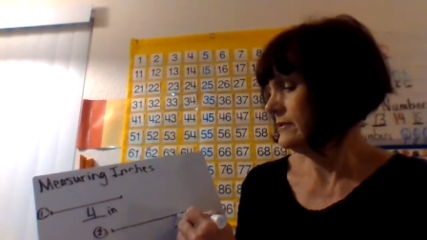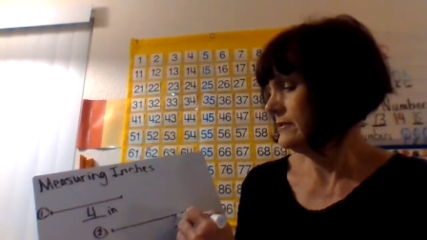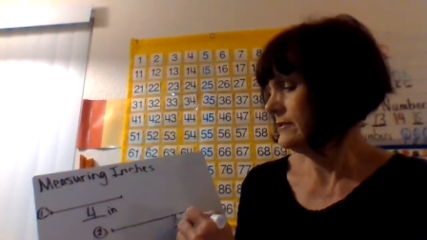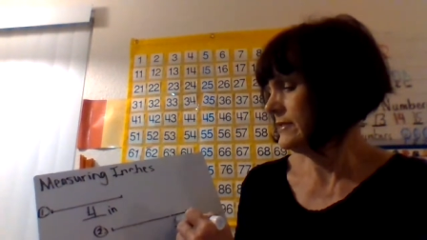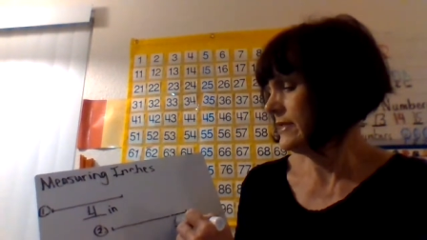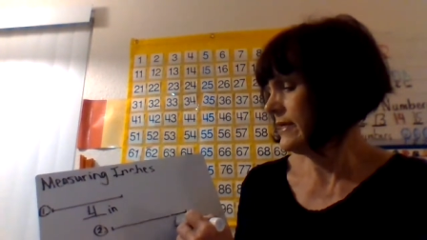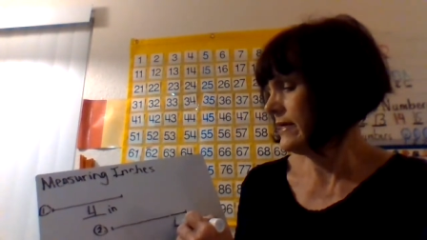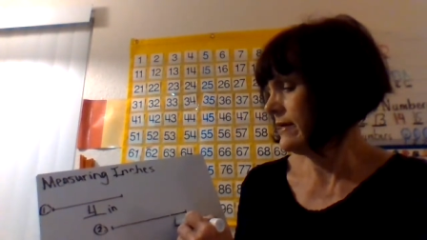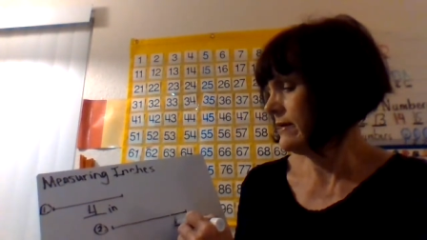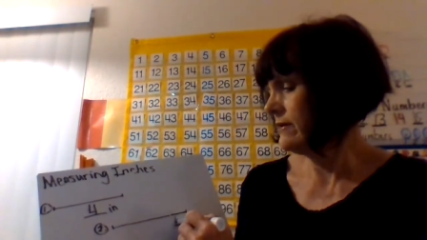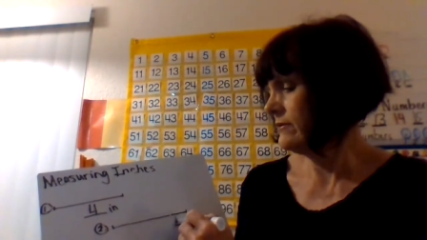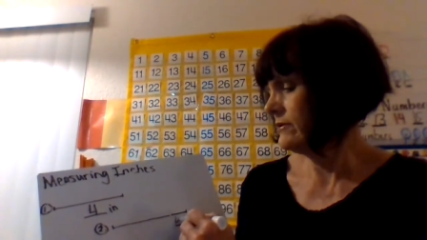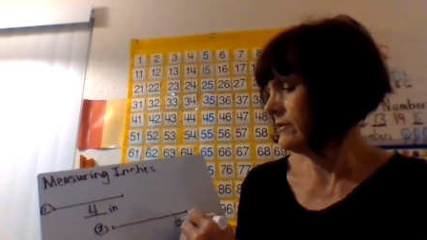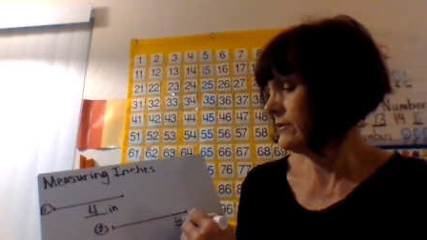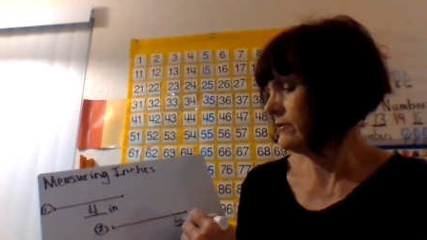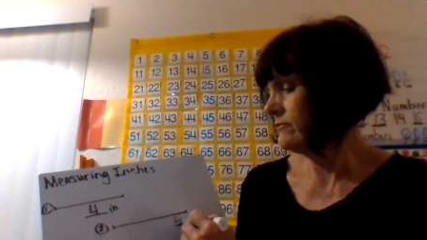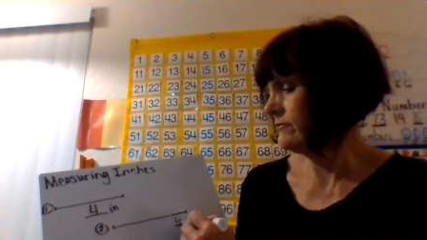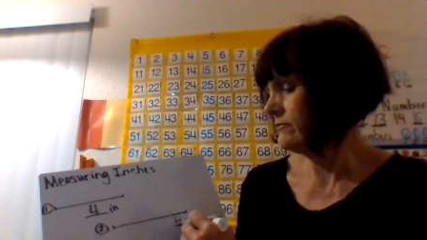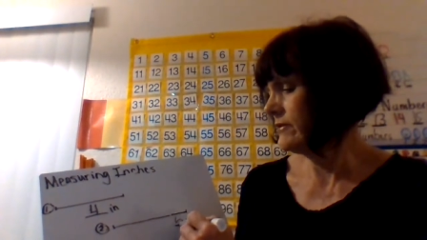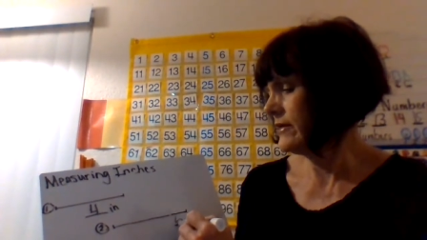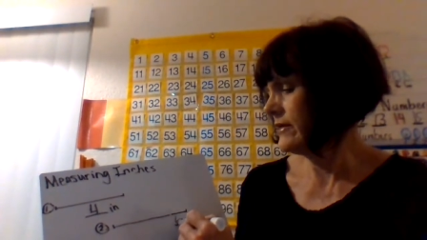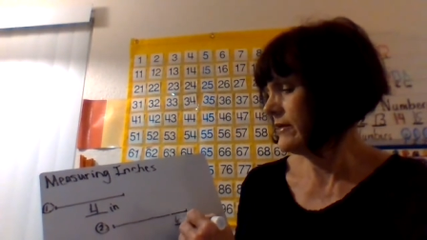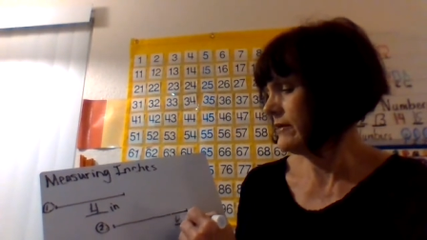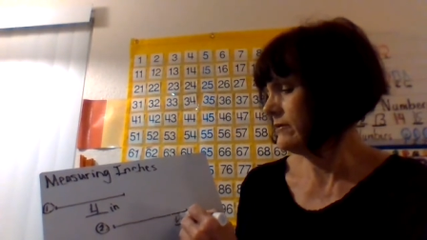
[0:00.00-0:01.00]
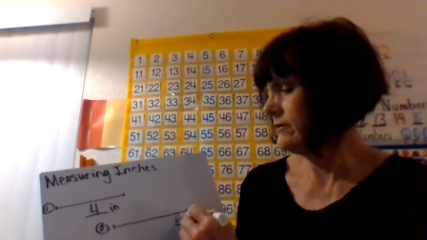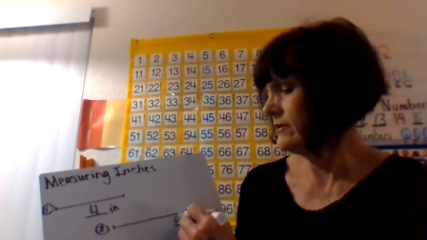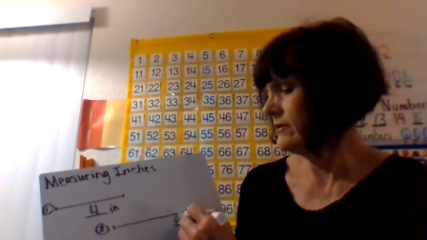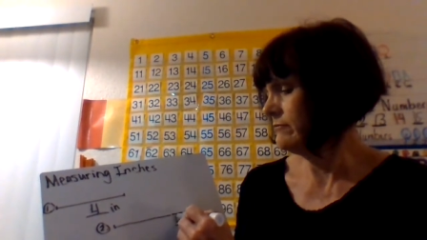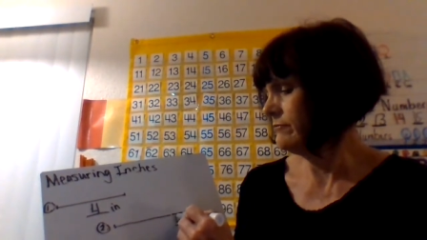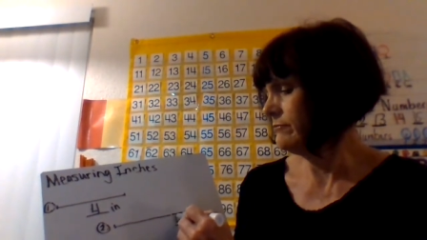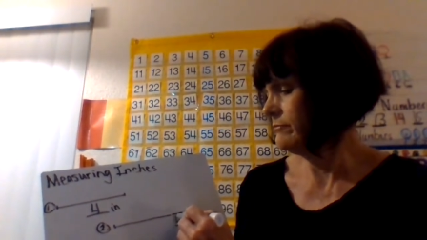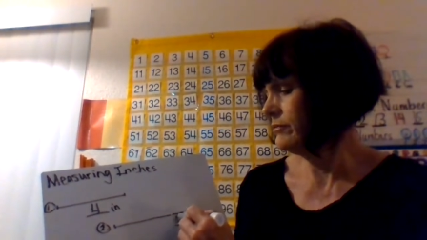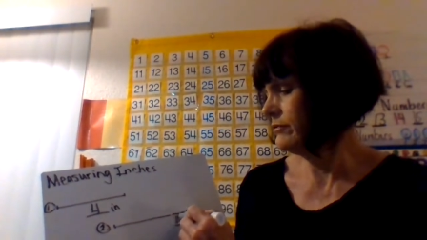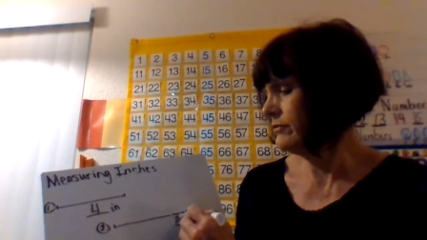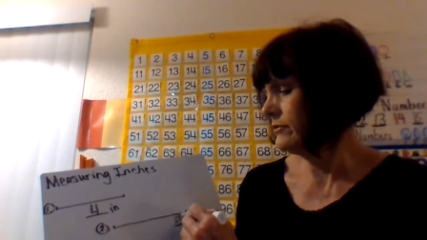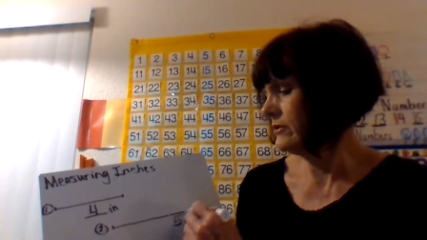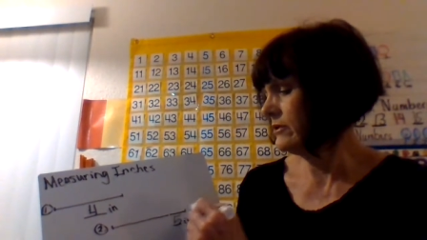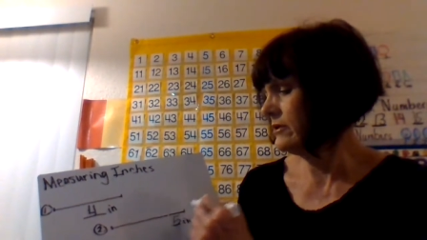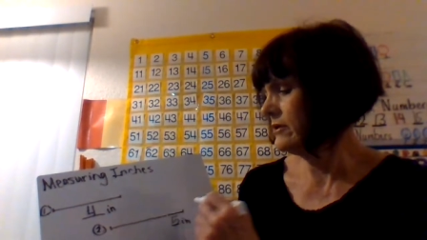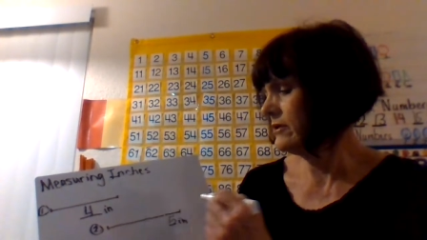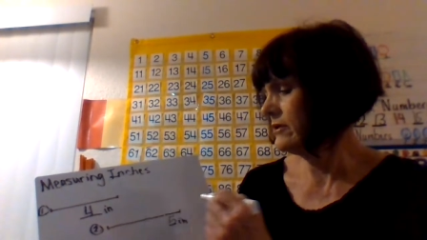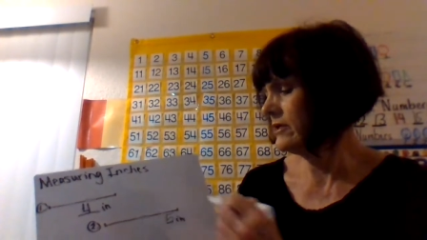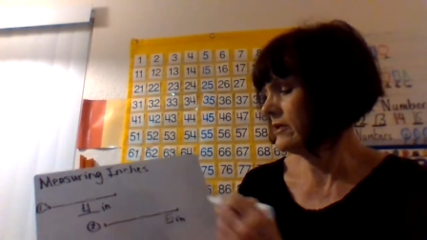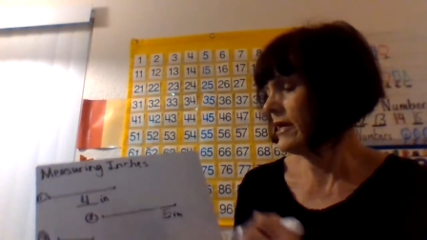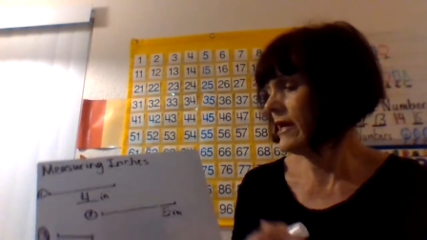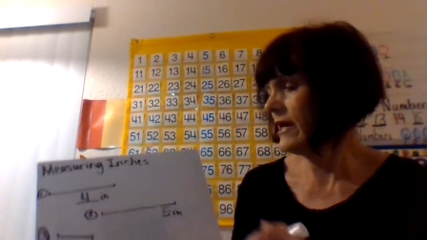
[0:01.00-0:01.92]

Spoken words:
Down and around and put on a